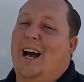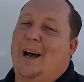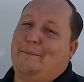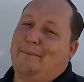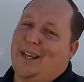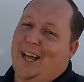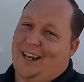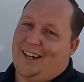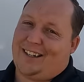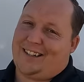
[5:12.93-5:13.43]

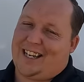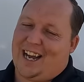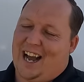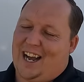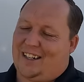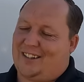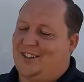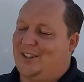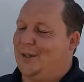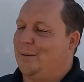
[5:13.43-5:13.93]
I'm not a
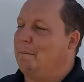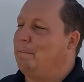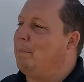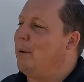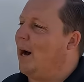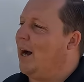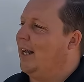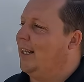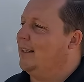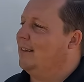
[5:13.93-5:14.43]
doctor,
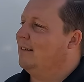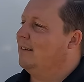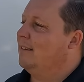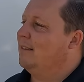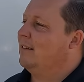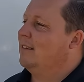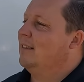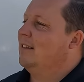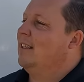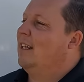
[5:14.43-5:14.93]
but
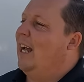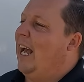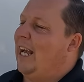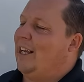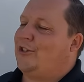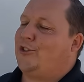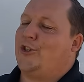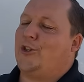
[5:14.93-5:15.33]
as